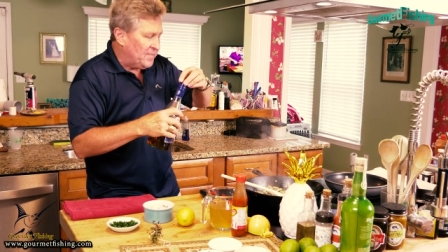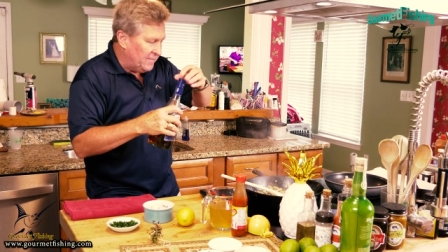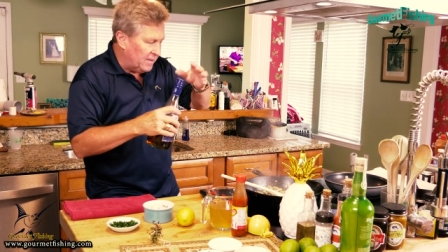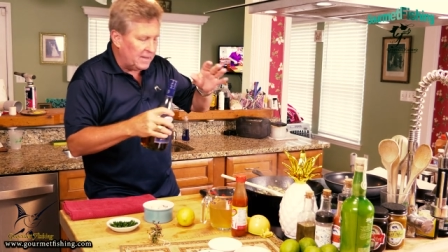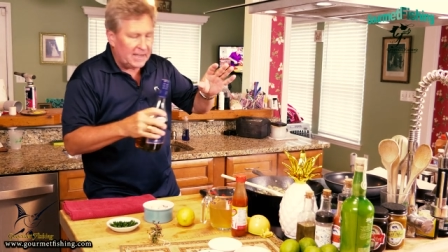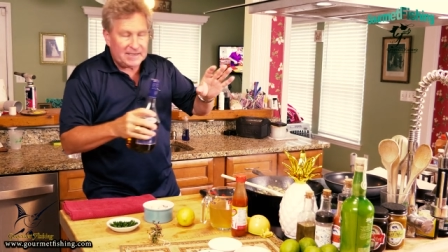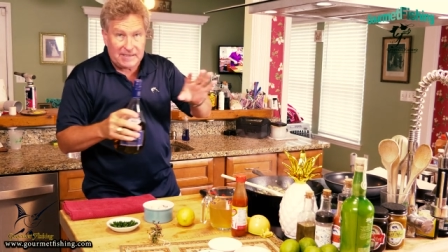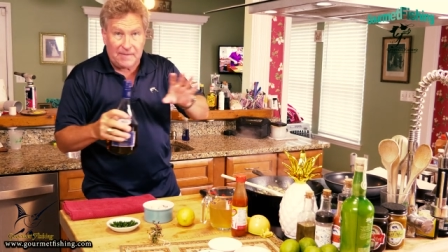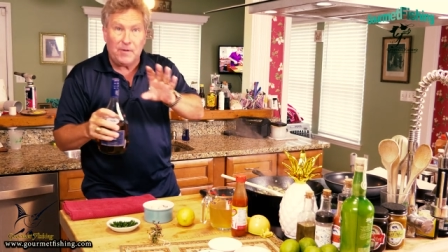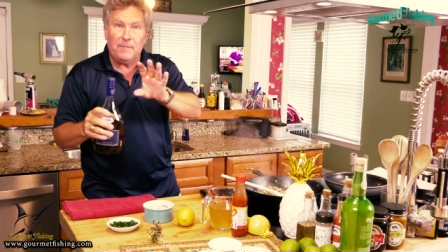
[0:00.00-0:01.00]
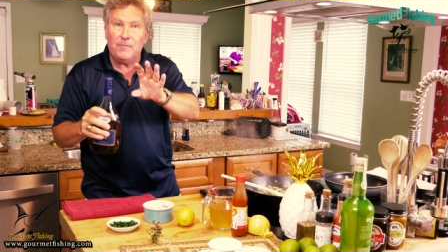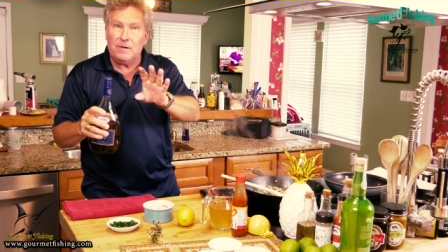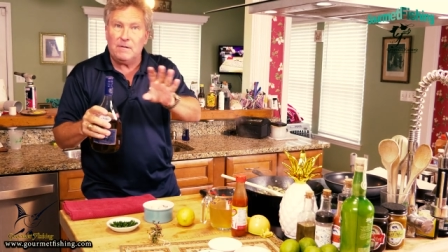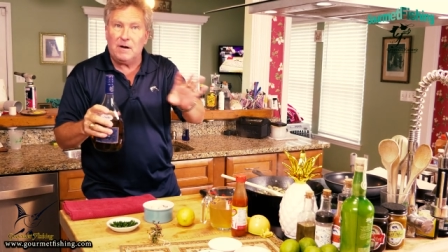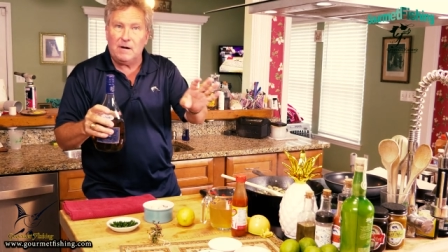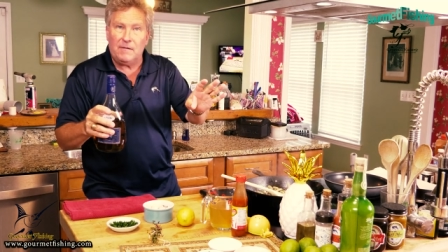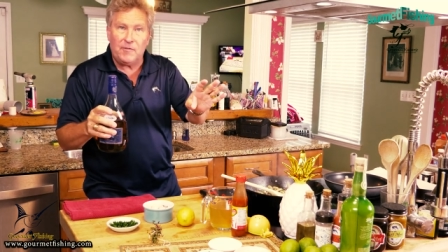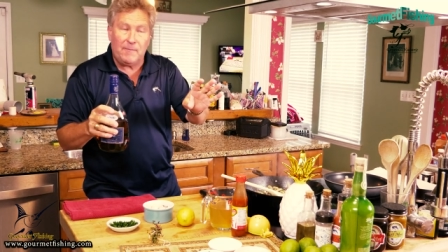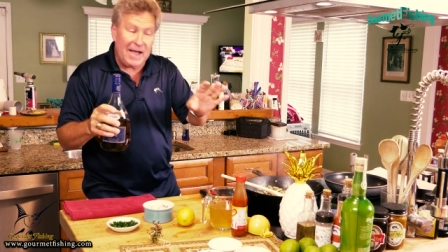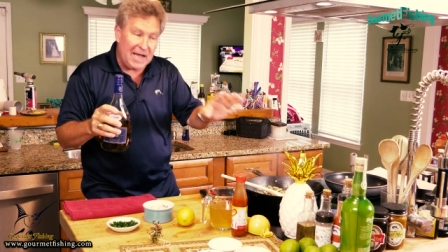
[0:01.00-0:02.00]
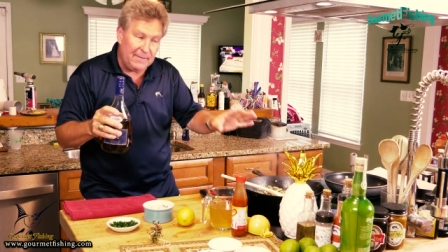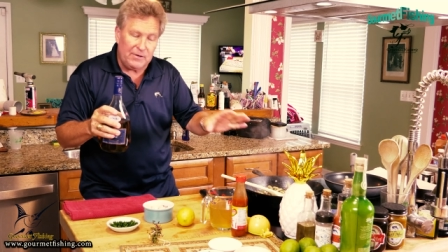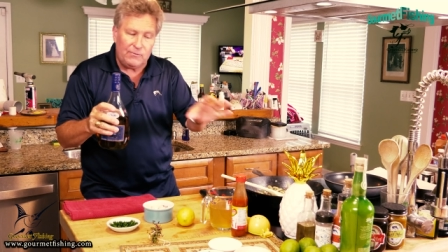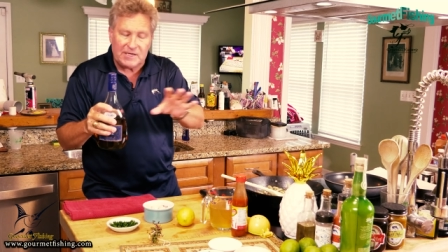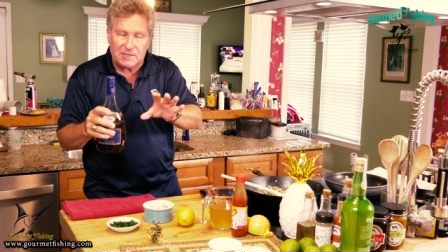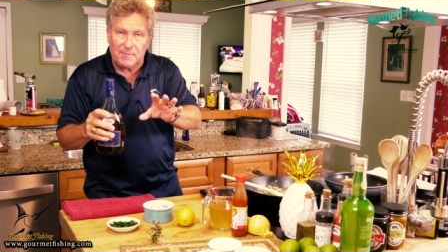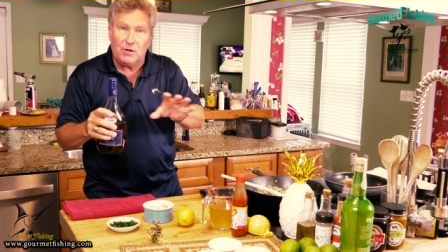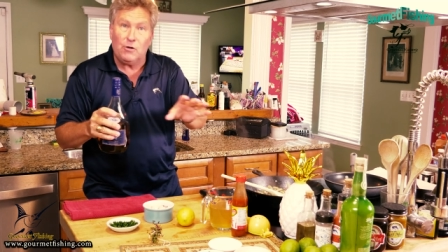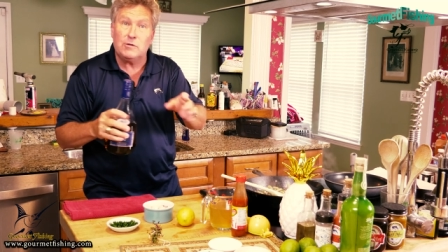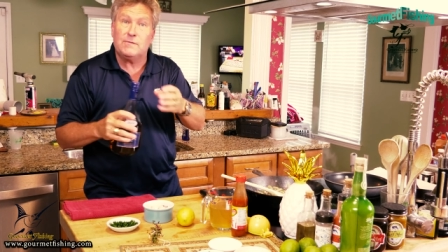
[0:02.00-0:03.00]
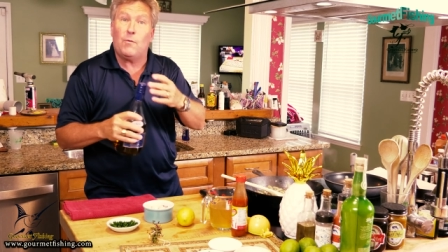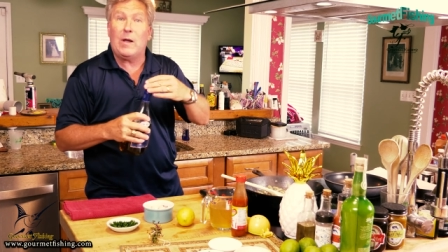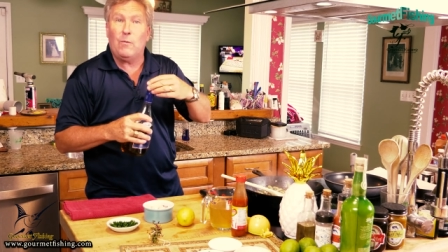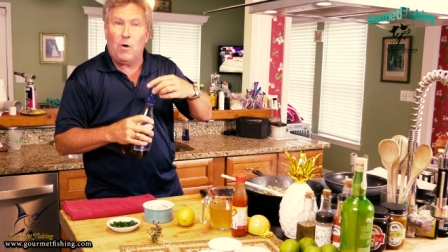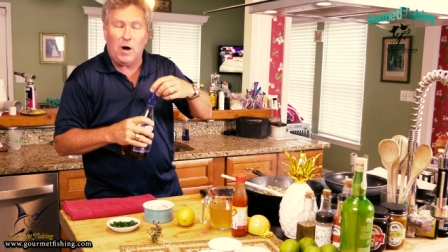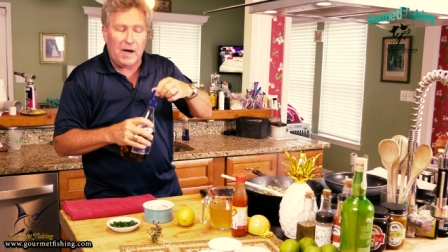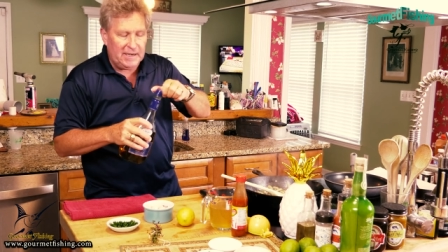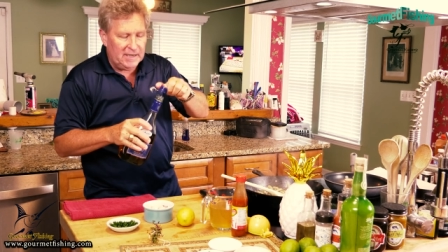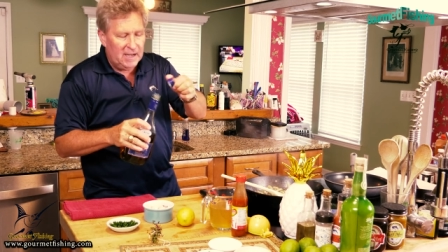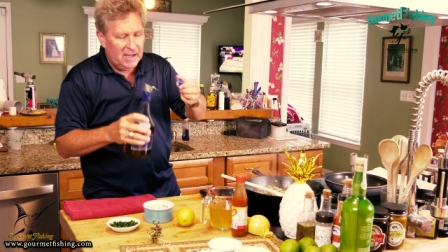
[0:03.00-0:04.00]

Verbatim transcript: Uh, like I said, the the, uh, the Bahamian recipe calls for white wine.